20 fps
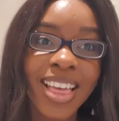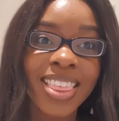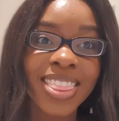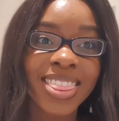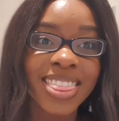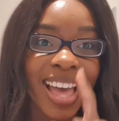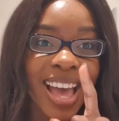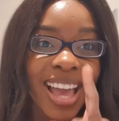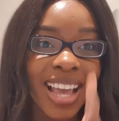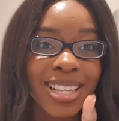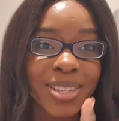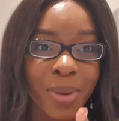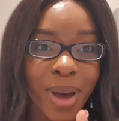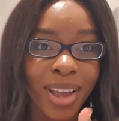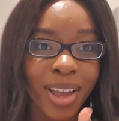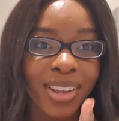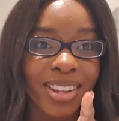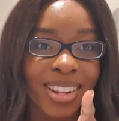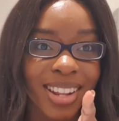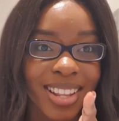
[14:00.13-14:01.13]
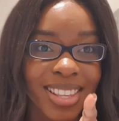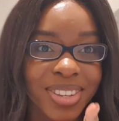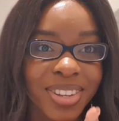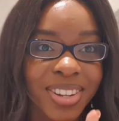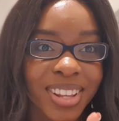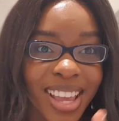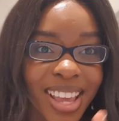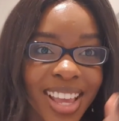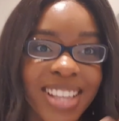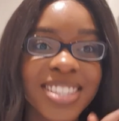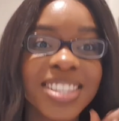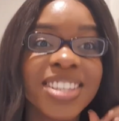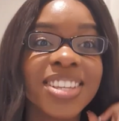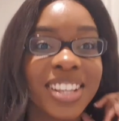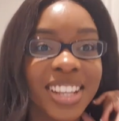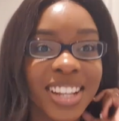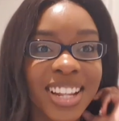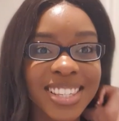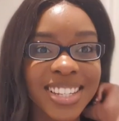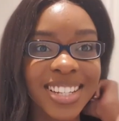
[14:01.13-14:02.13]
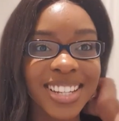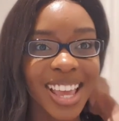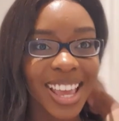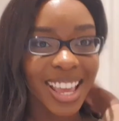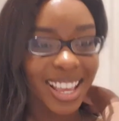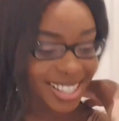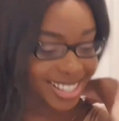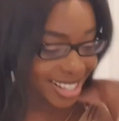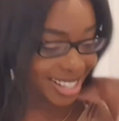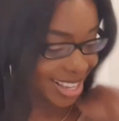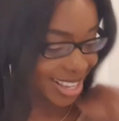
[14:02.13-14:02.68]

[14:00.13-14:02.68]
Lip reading: that is why you need a suitcase. You need a suitcase.